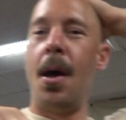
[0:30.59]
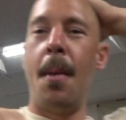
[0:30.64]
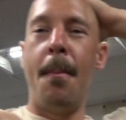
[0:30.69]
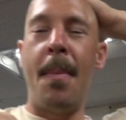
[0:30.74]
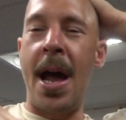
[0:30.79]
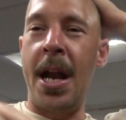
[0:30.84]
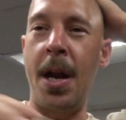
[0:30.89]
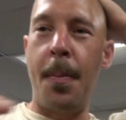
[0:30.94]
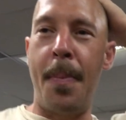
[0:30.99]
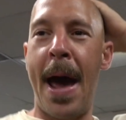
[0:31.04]

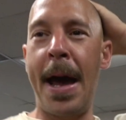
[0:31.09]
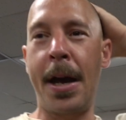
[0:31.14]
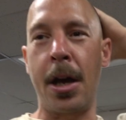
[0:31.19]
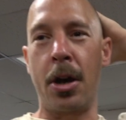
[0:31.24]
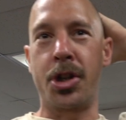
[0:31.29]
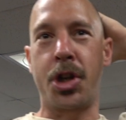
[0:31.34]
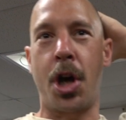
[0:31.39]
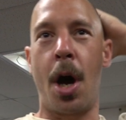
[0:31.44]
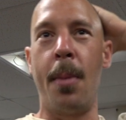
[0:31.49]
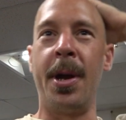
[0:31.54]
Manny
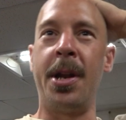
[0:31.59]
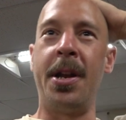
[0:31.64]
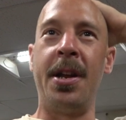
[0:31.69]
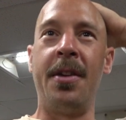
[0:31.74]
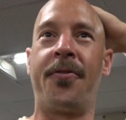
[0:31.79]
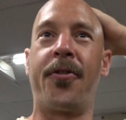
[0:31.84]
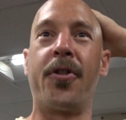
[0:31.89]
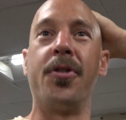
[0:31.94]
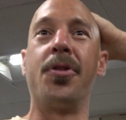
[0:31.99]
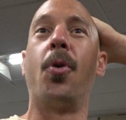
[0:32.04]
Pacquiao's coming
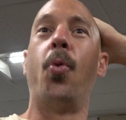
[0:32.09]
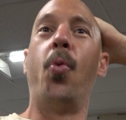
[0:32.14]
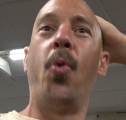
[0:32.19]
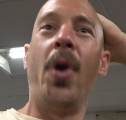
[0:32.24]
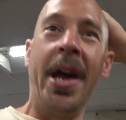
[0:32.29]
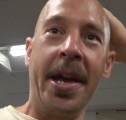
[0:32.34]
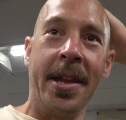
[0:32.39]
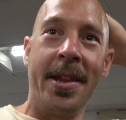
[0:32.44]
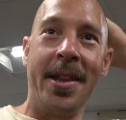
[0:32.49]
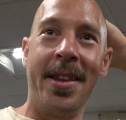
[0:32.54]
in for the
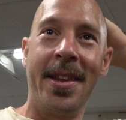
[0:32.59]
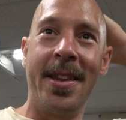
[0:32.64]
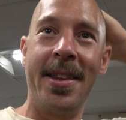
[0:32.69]
win.